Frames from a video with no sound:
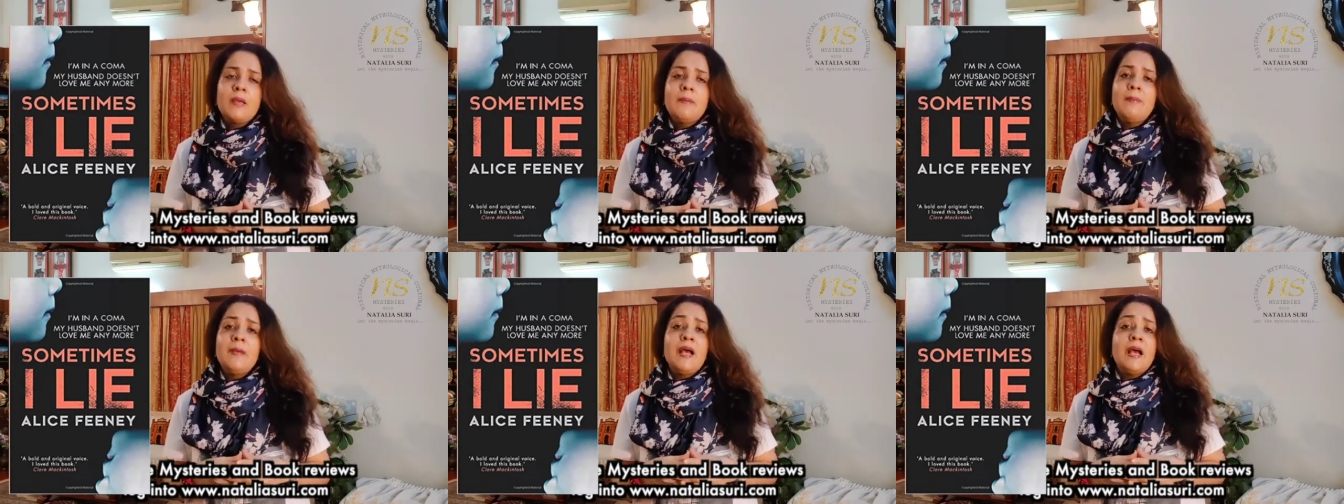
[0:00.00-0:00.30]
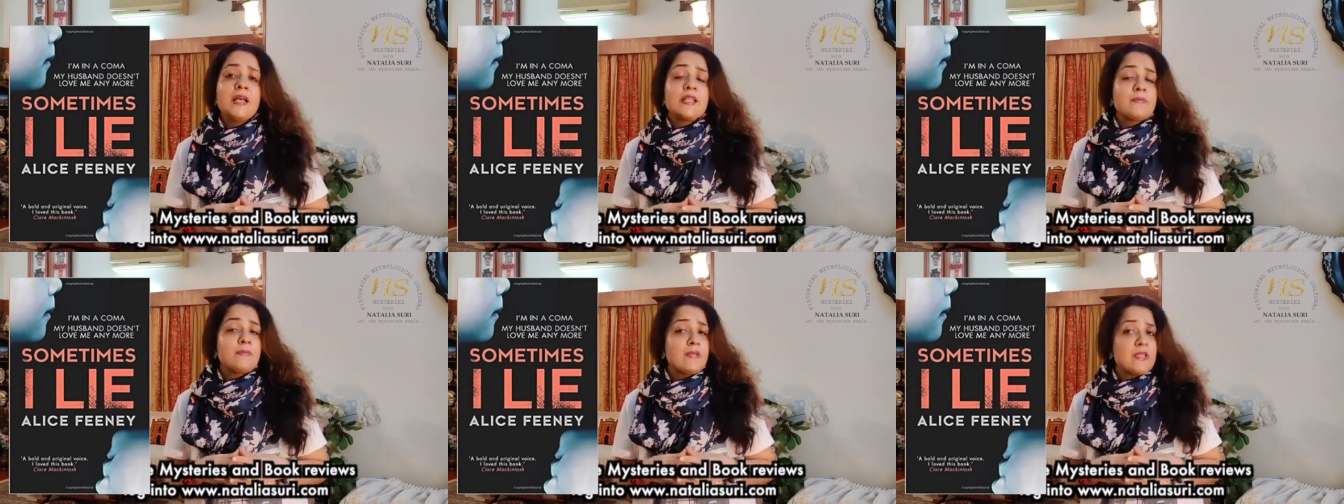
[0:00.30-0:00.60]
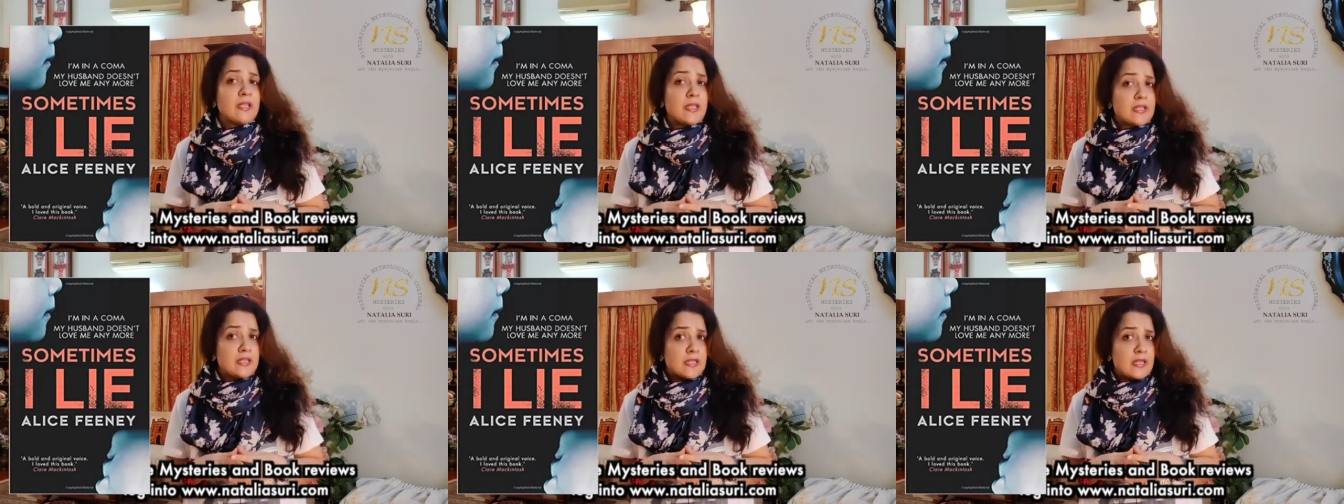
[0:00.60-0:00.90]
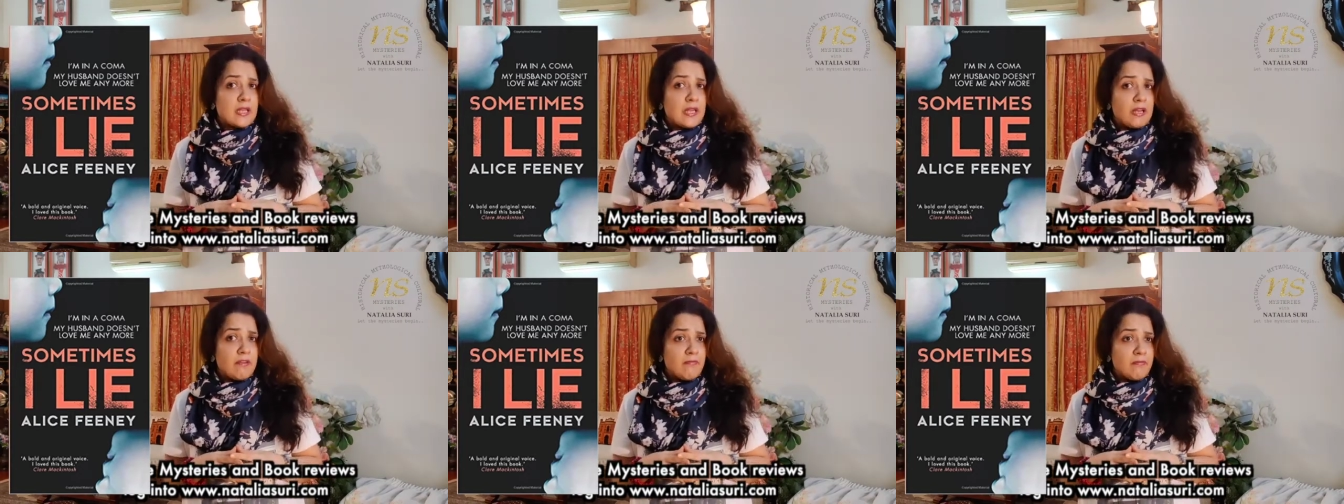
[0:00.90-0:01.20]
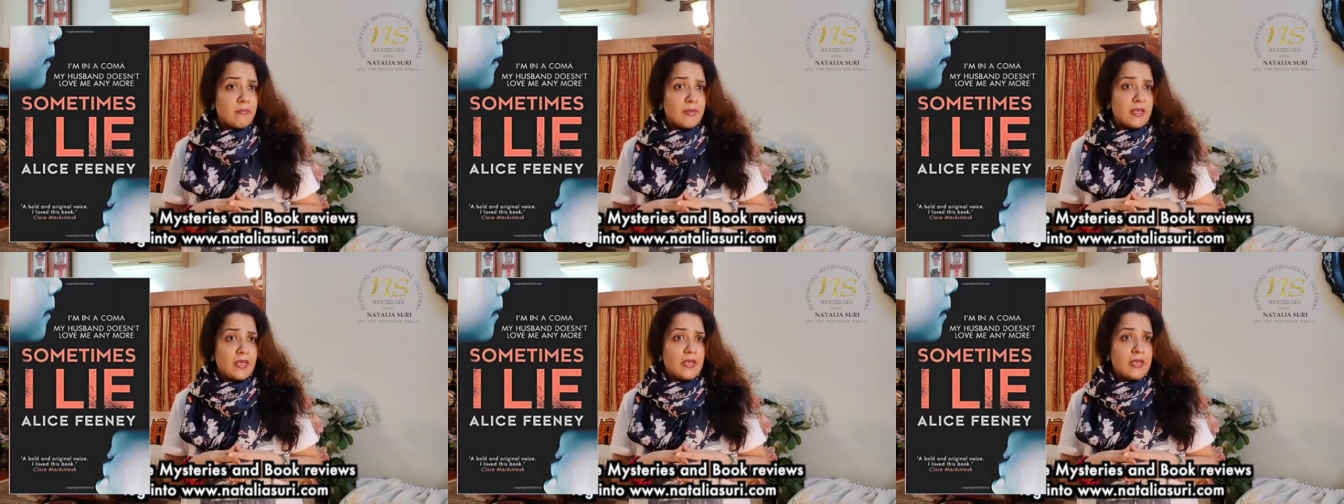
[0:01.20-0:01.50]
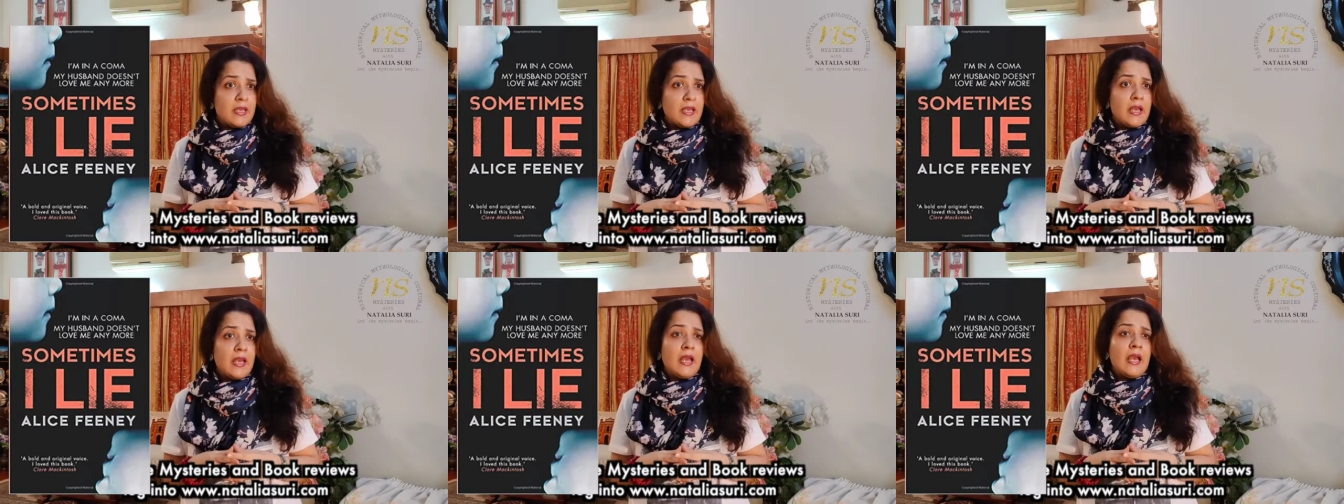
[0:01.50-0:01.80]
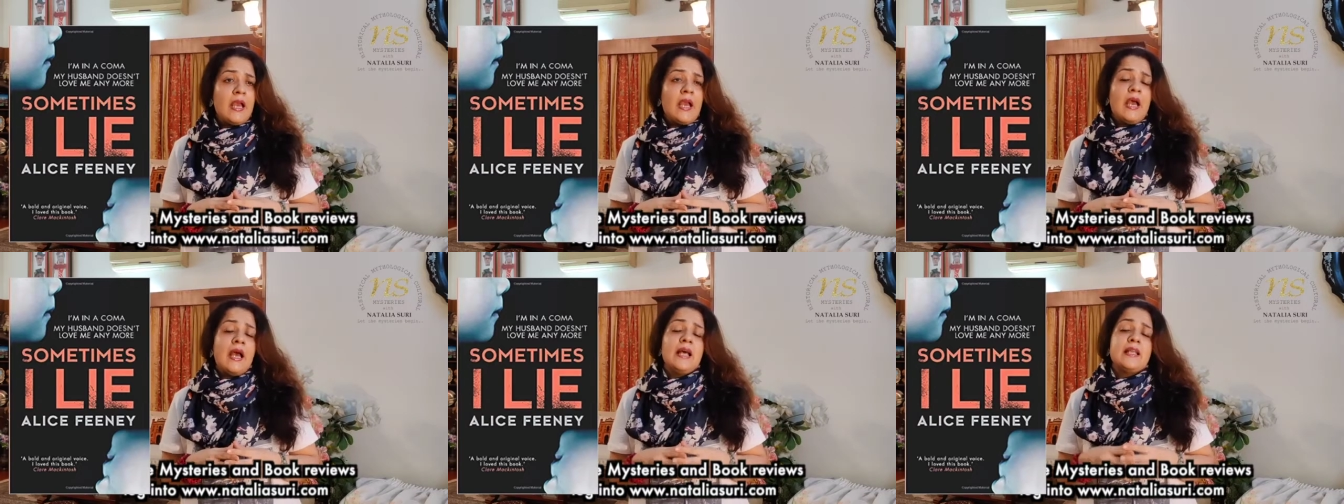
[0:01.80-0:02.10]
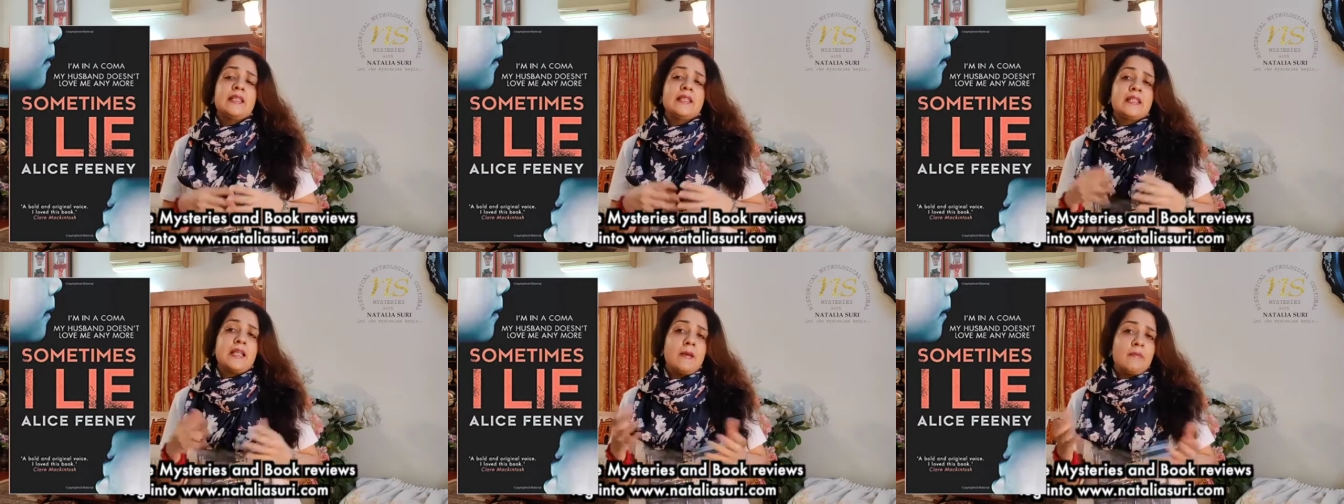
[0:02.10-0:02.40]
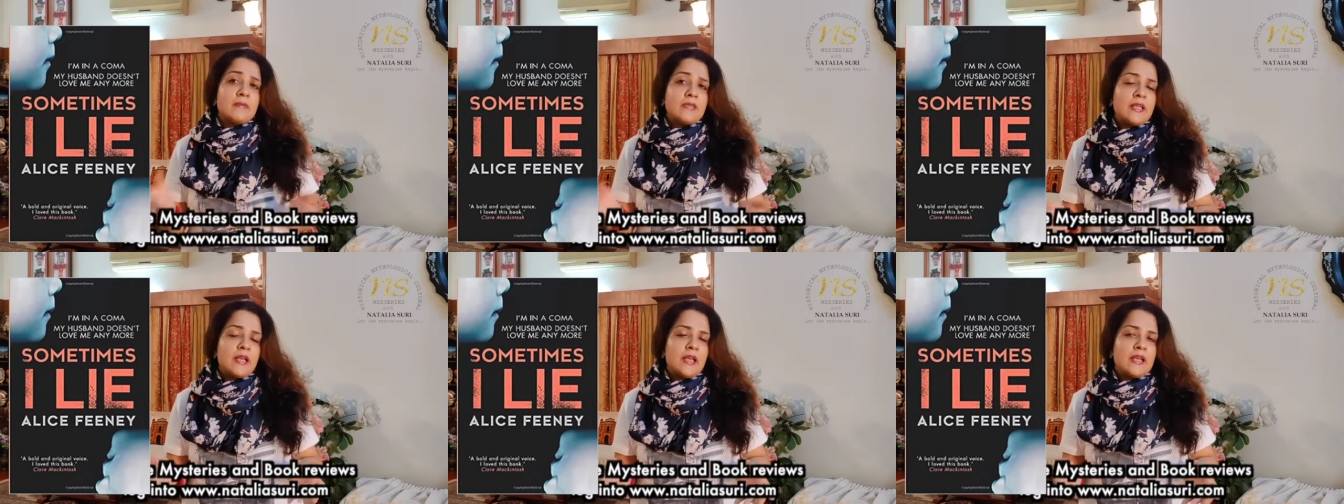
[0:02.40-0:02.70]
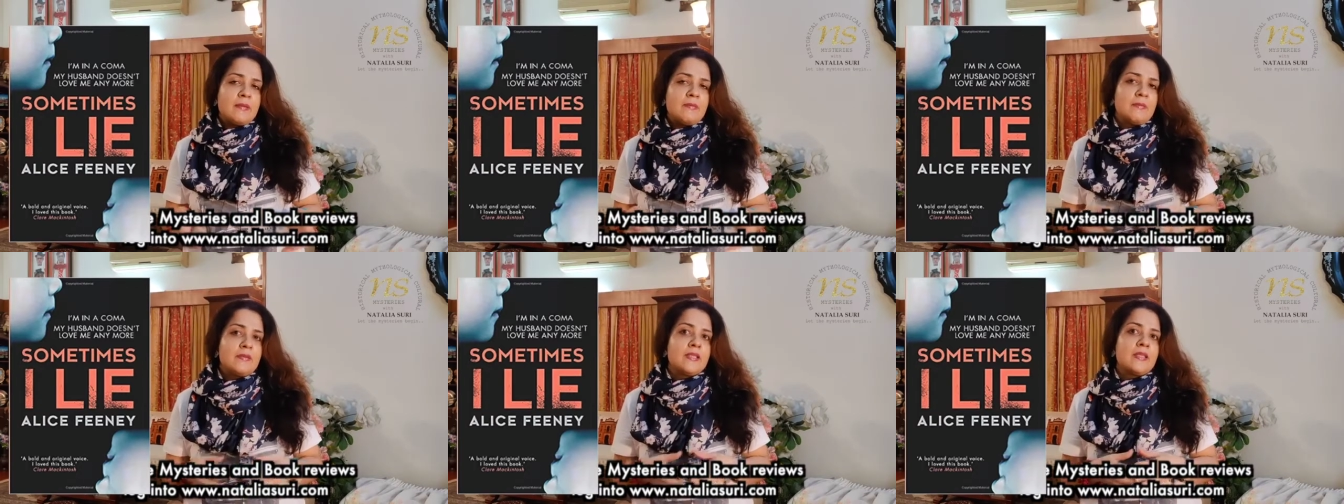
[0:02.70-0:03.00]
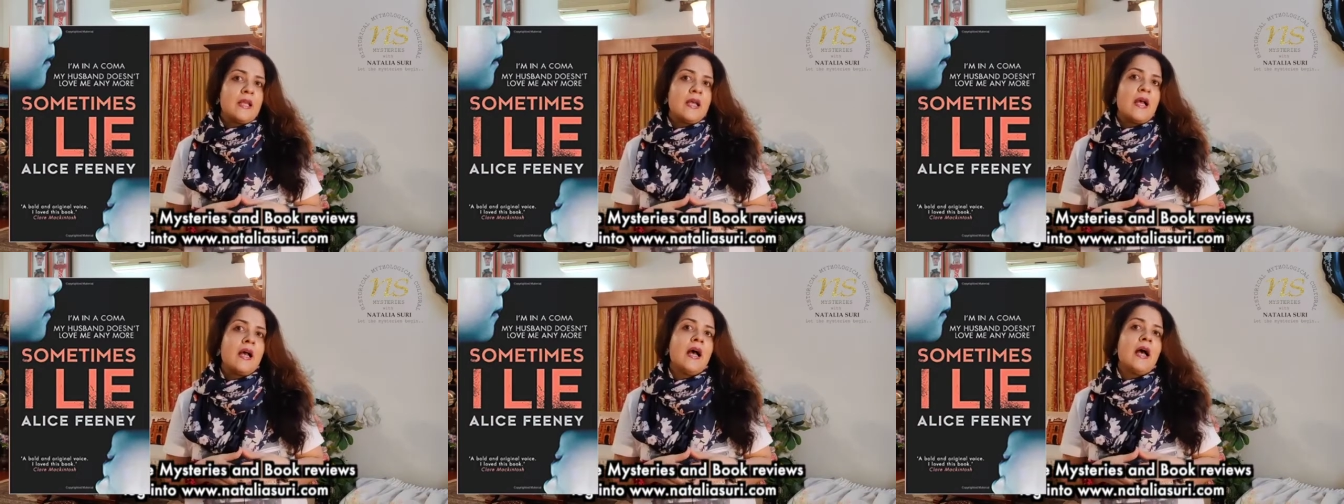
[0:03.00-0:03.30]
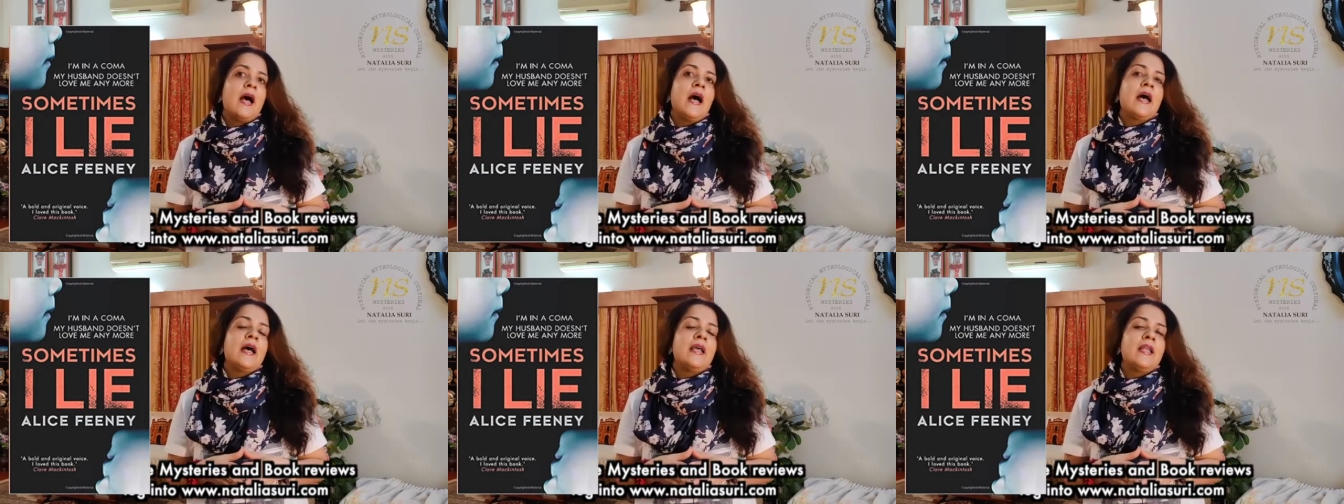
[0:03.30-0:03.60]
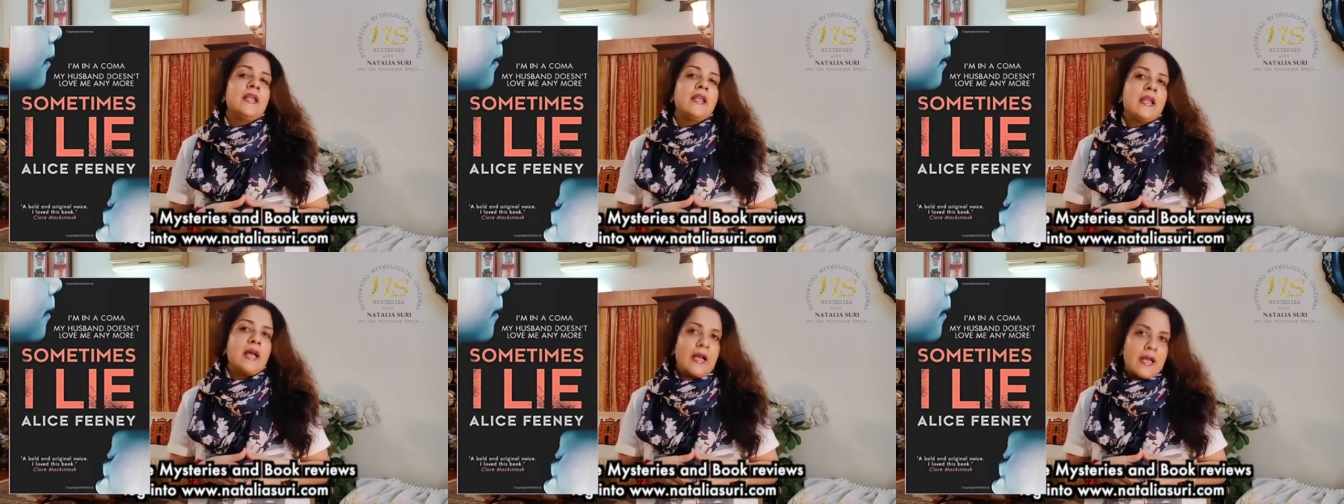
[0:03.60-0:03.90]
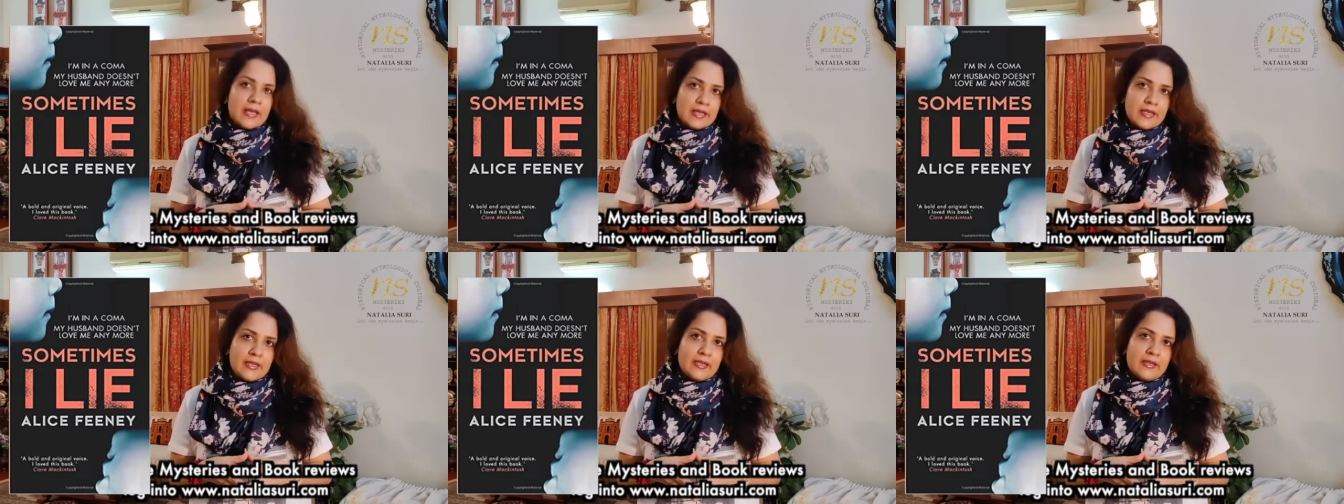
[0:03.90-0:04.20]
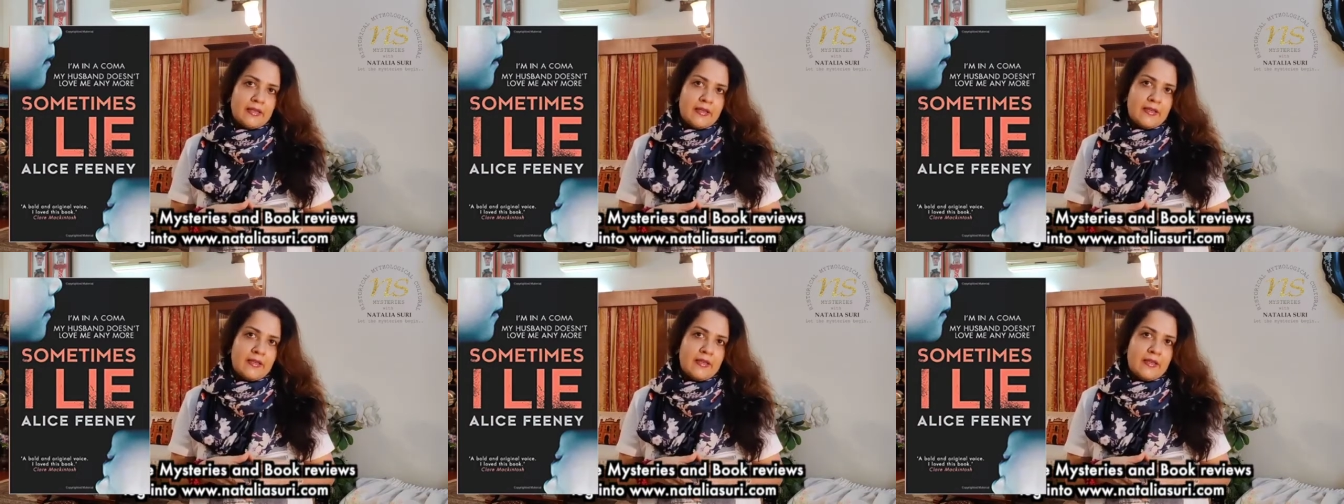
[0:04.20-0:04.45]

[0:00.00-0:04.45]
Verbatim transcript: My husband doesn't love me and sometimes I lie.